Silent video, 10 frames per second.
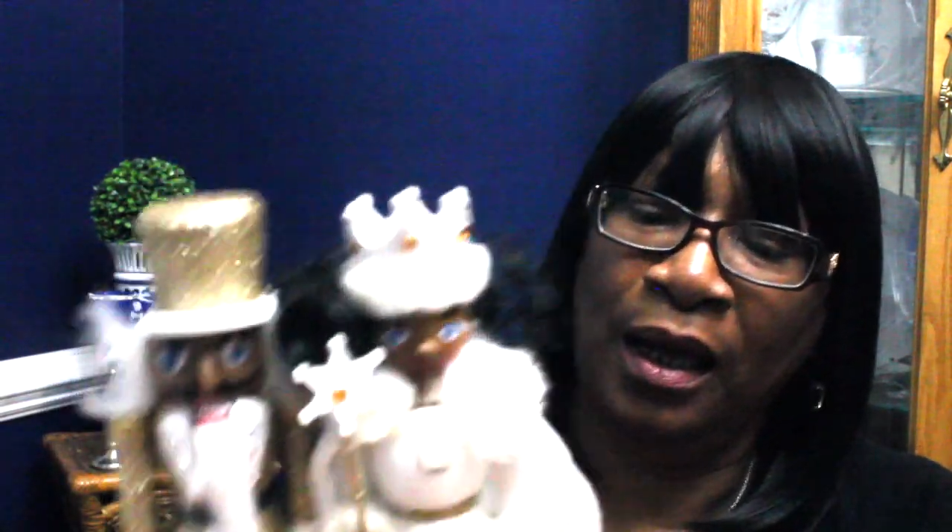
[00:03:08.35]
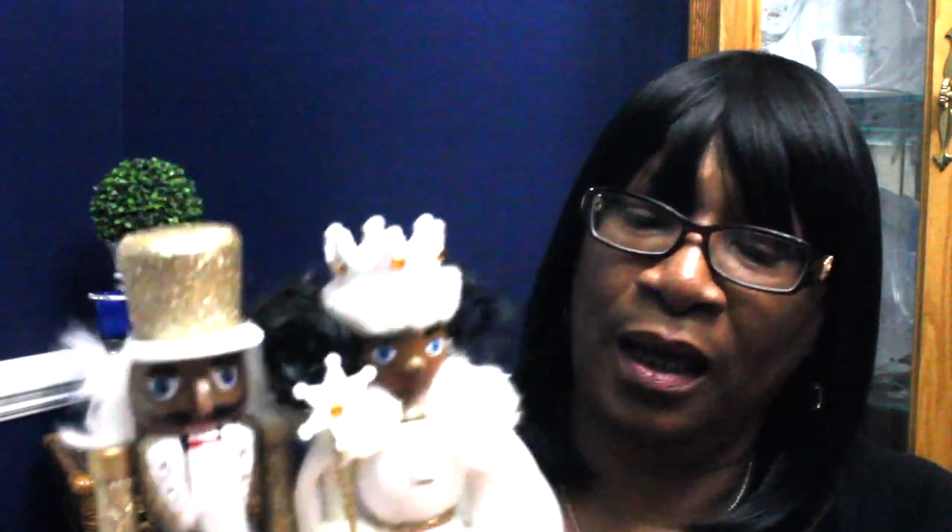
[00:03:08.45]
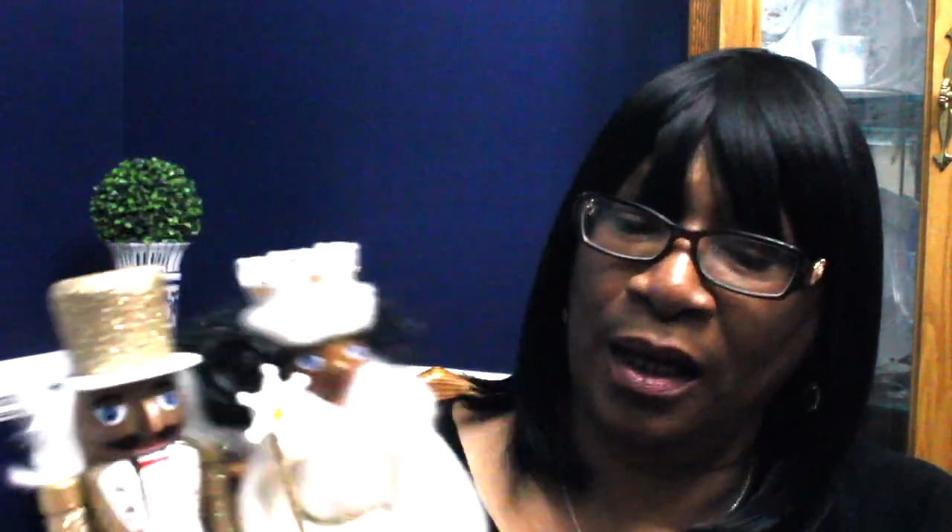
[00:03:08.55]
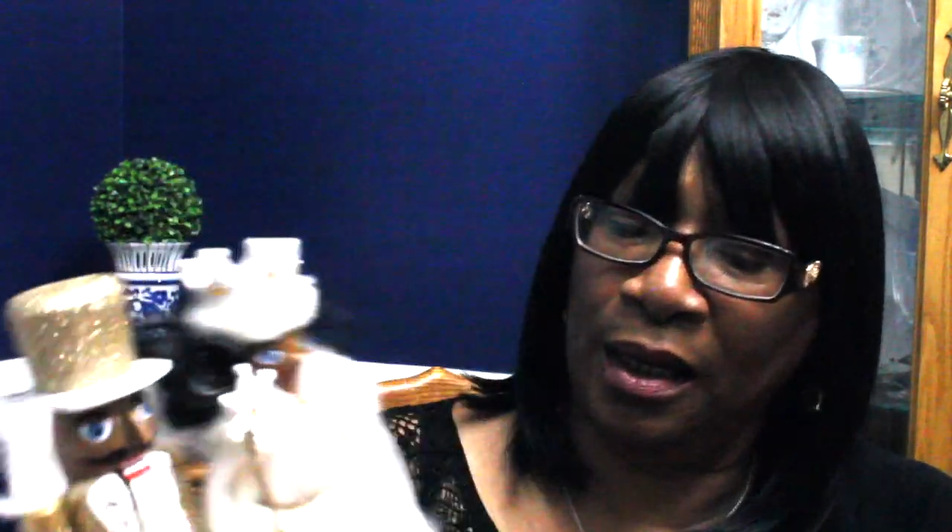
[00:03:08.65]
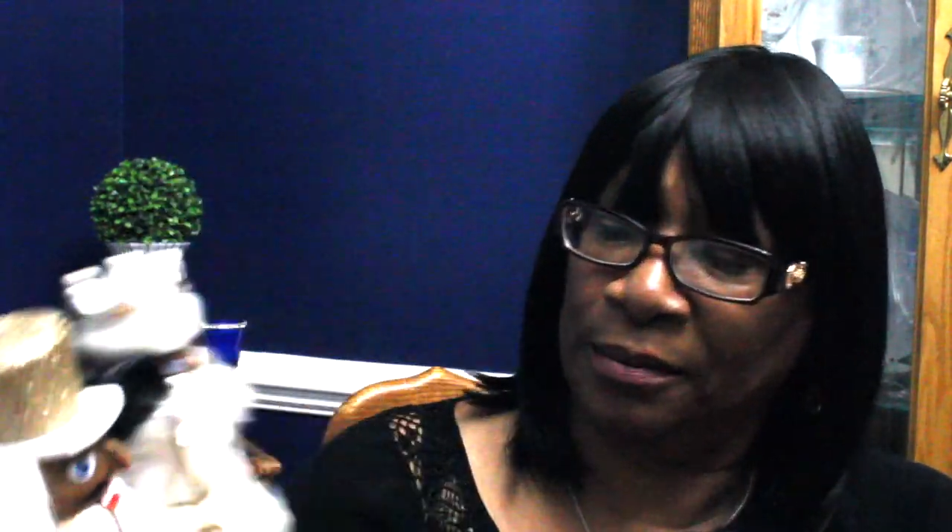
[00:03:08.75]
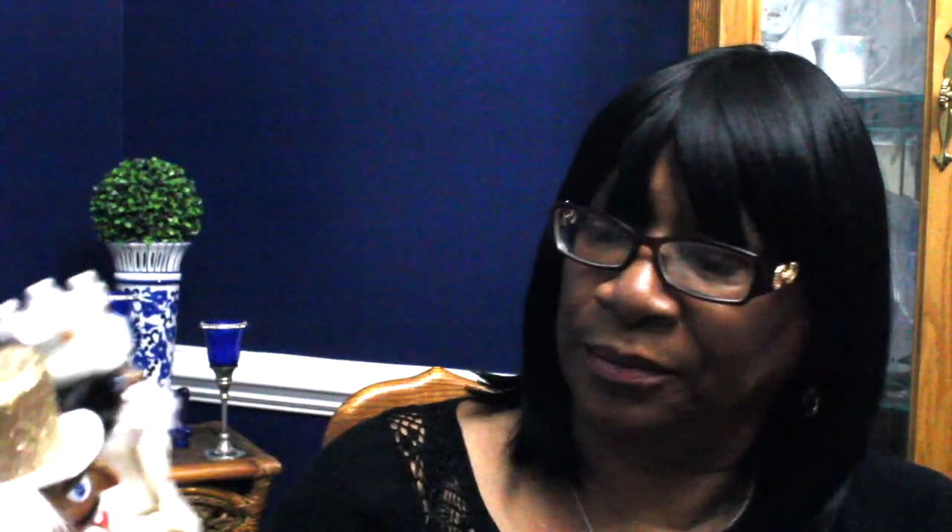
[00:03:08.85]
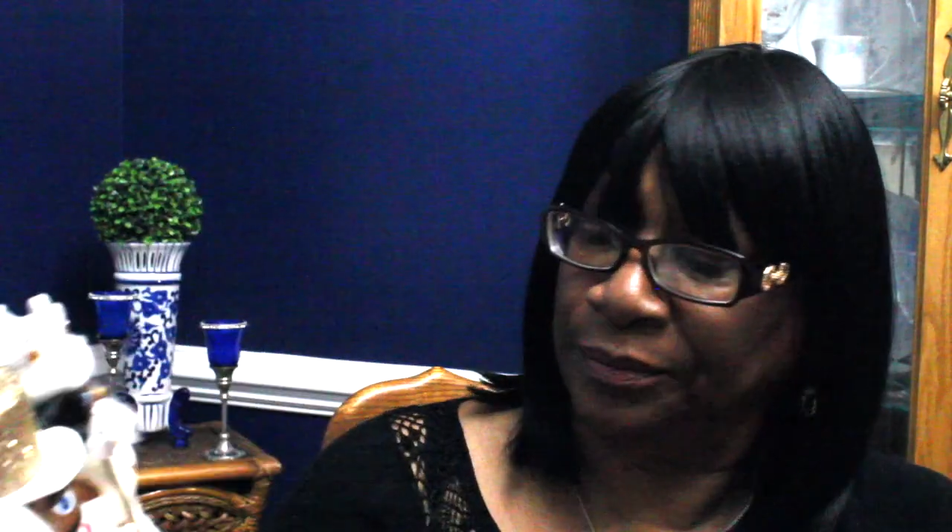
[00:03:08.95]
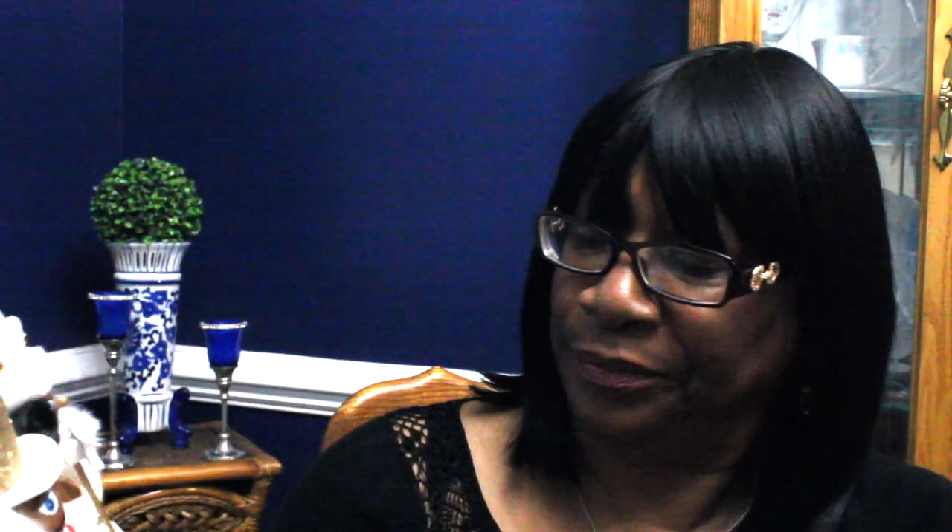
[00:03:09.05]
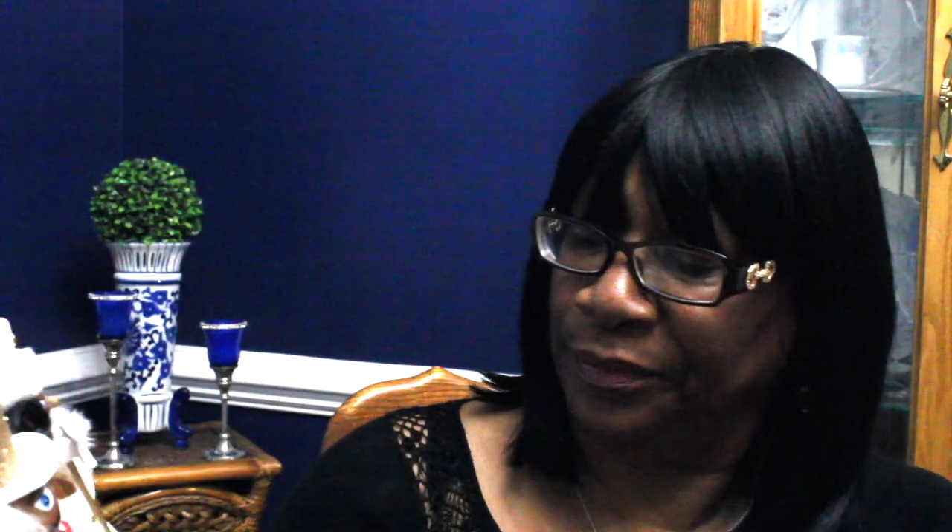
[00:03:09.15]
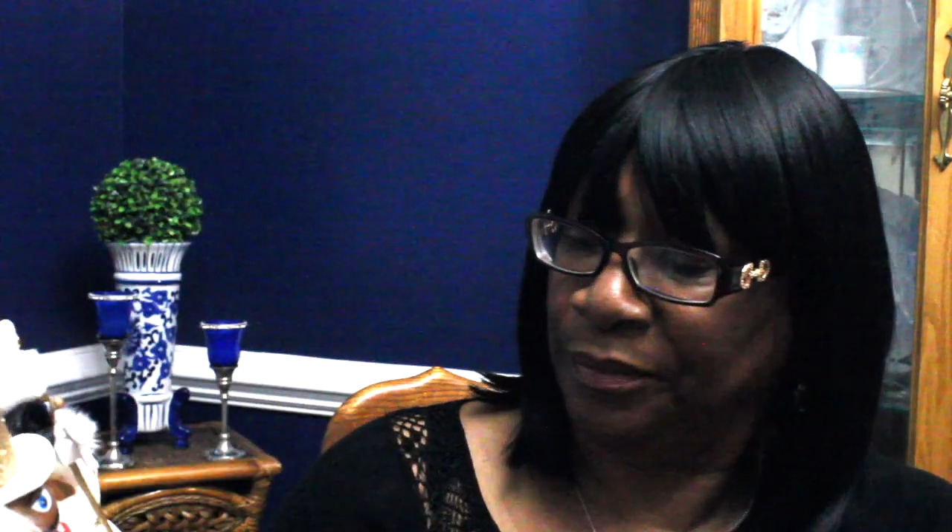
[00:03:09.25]

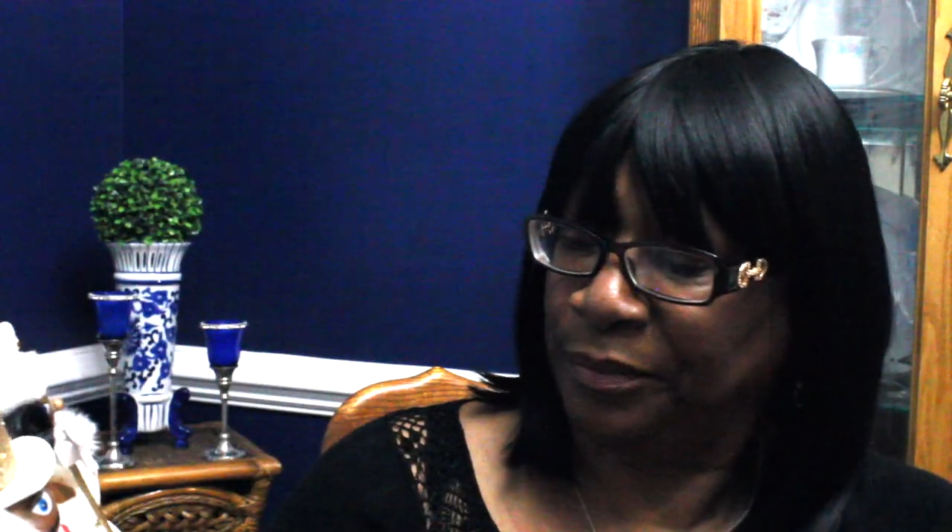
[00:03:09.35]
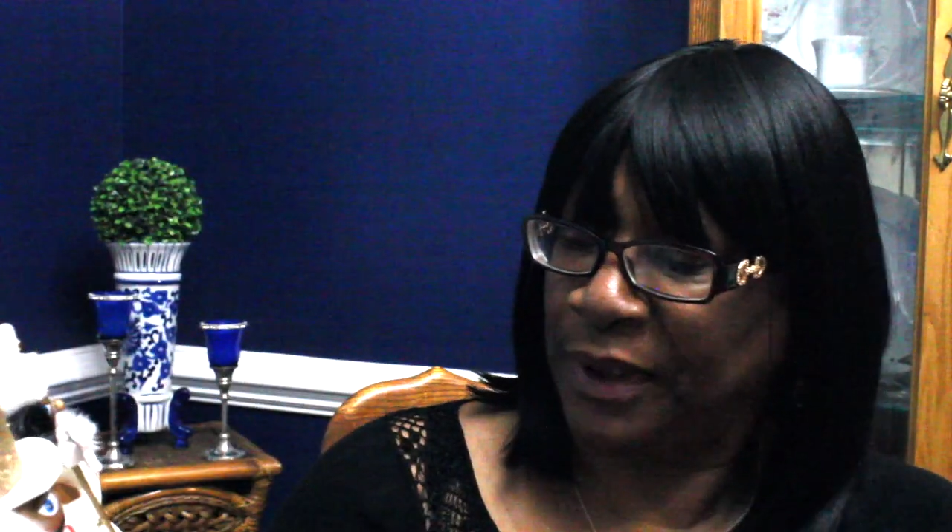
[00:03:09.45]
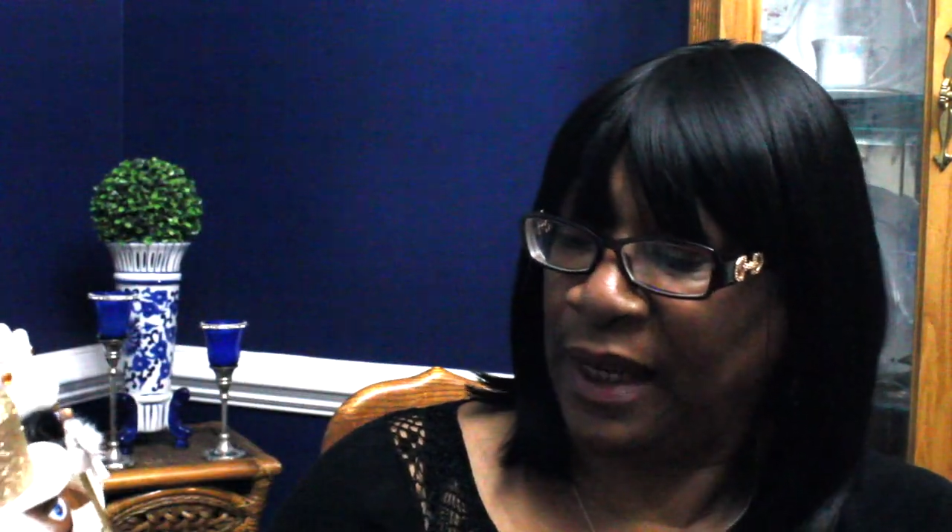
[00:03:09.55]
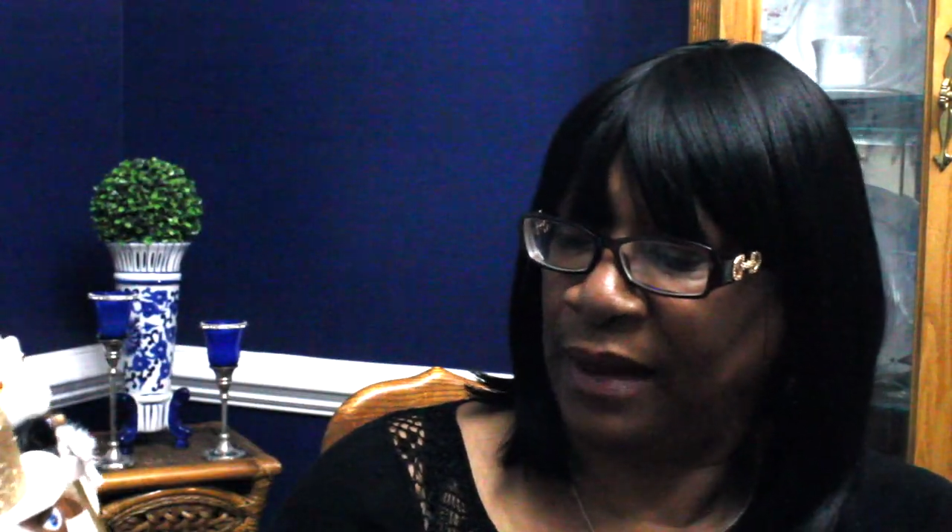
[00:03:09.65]
but